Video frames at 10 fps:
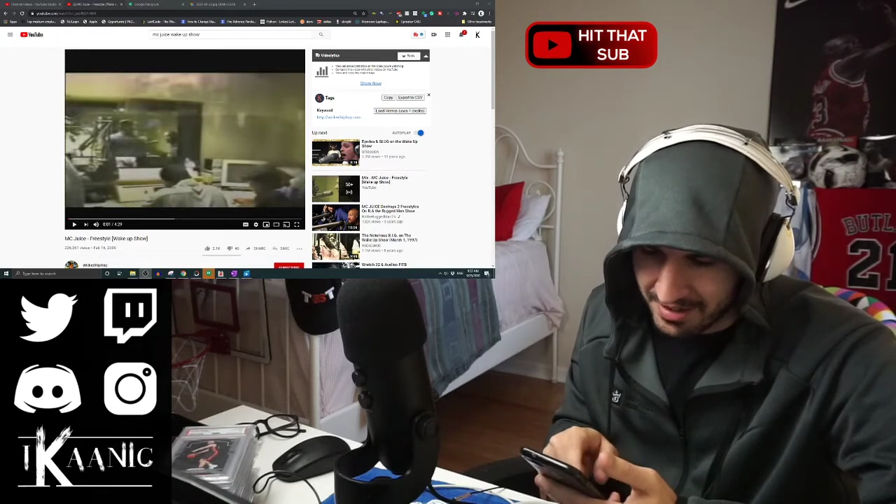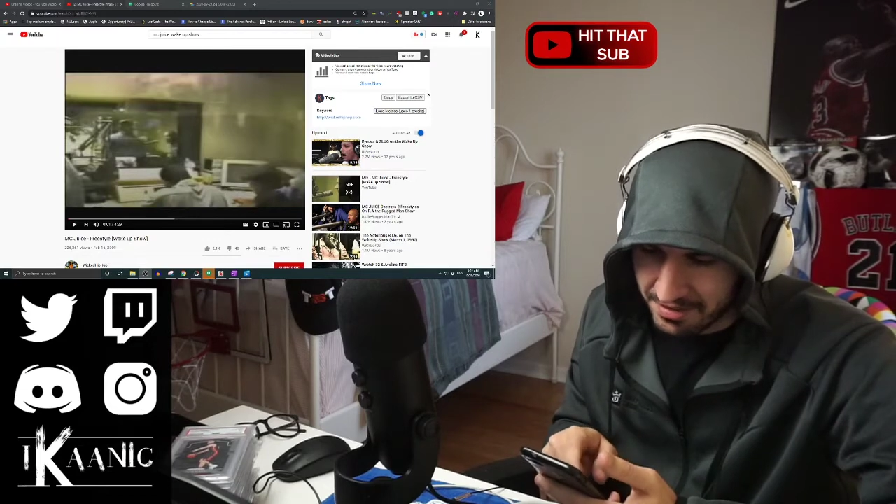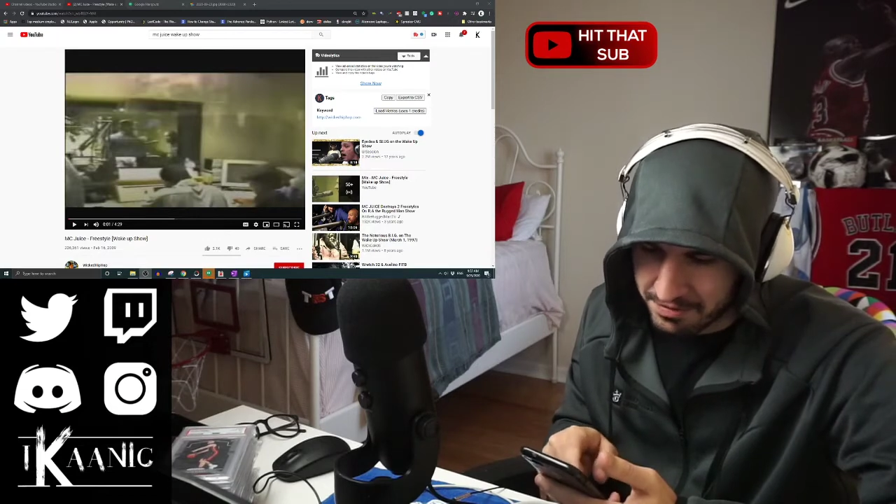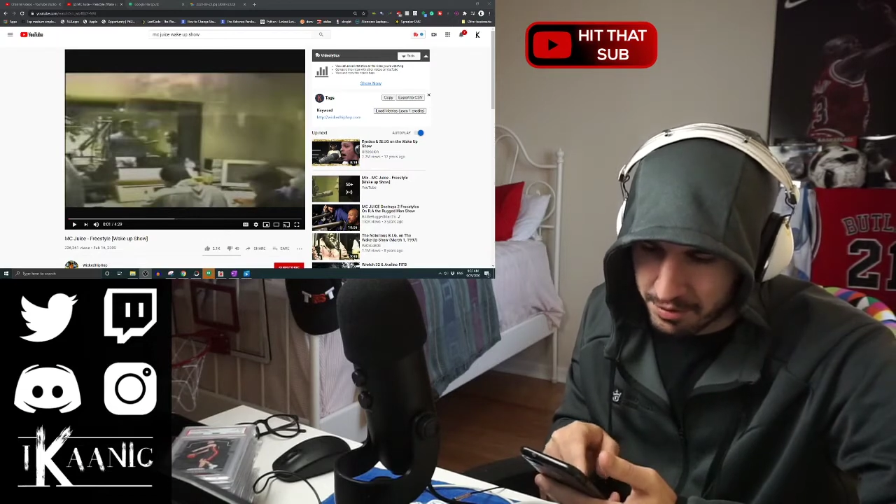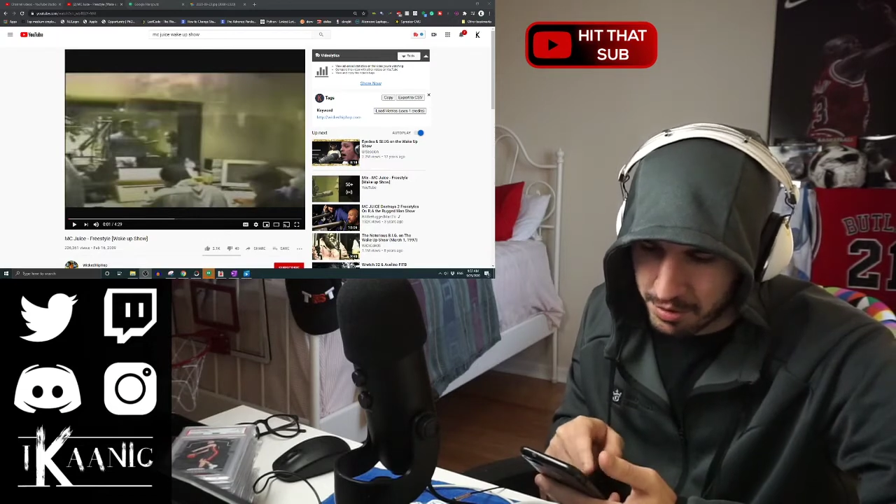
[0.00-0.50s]

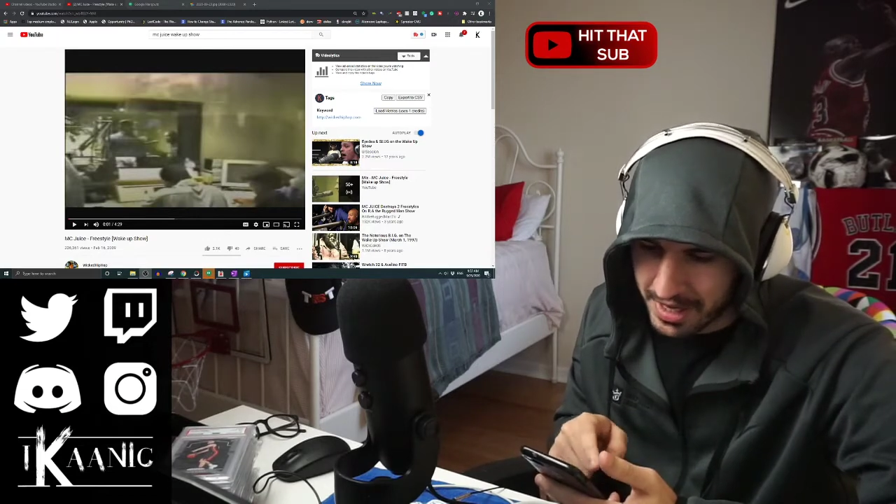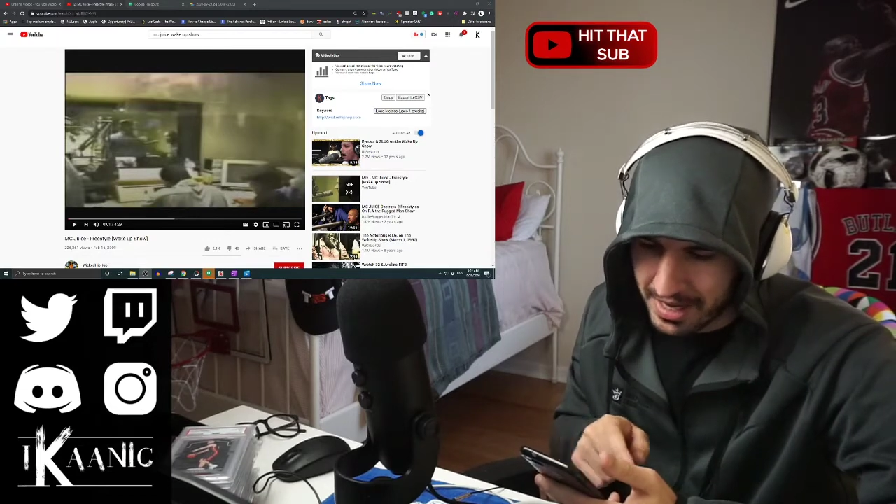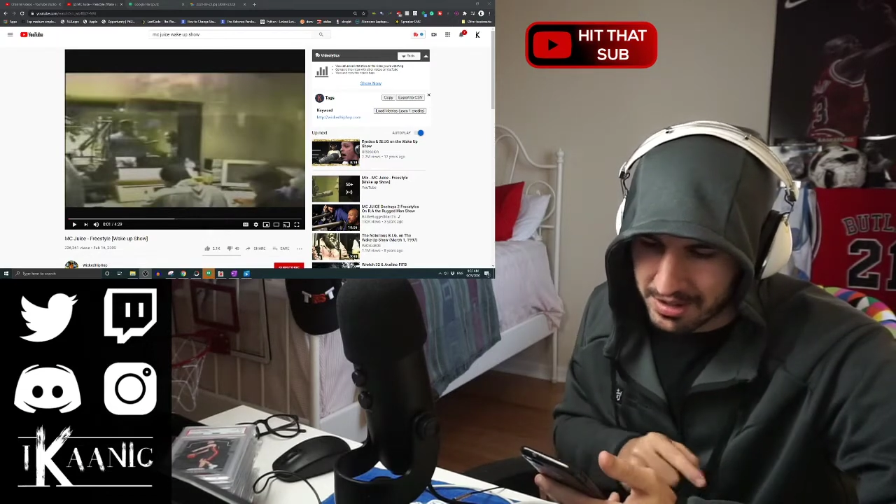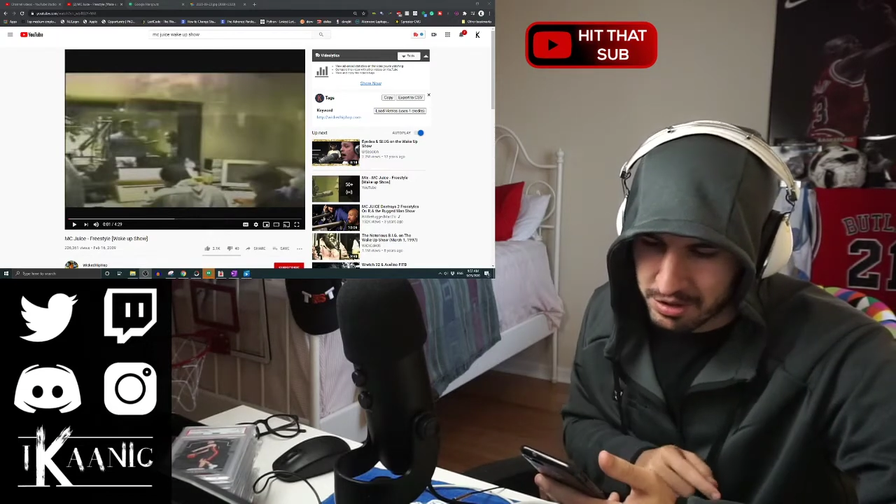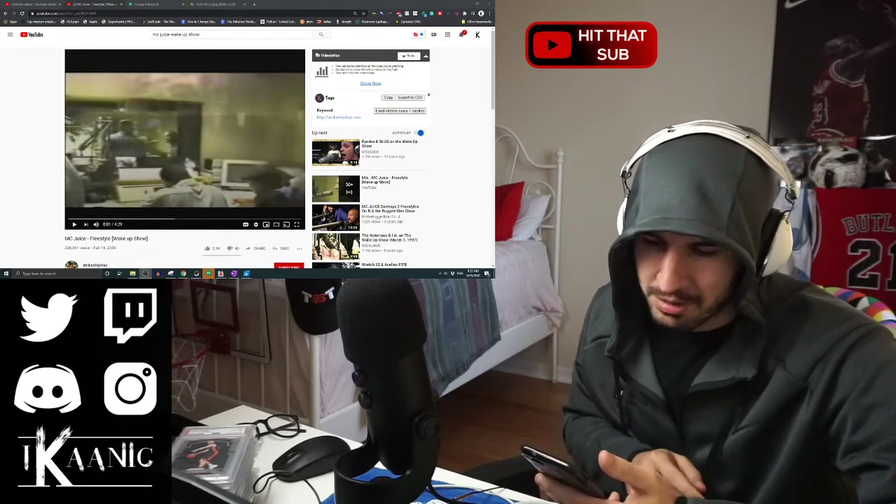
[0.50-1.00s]

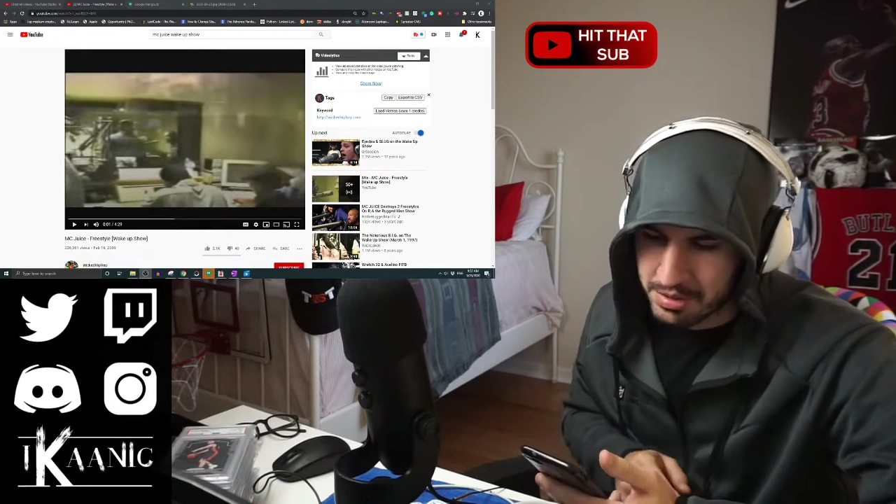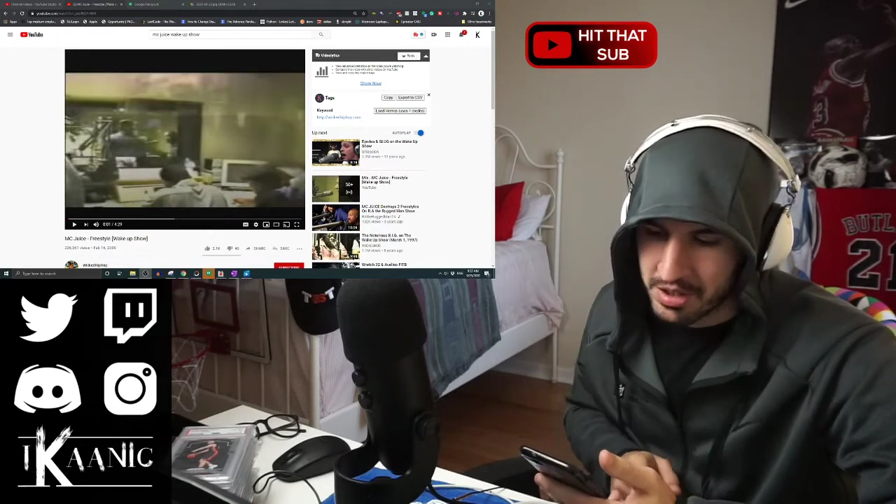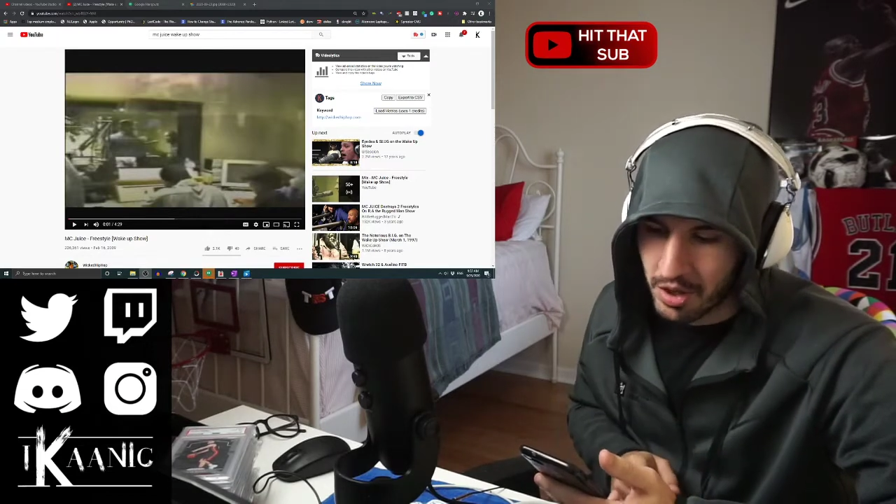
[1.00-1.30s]
Fugang Scriptures,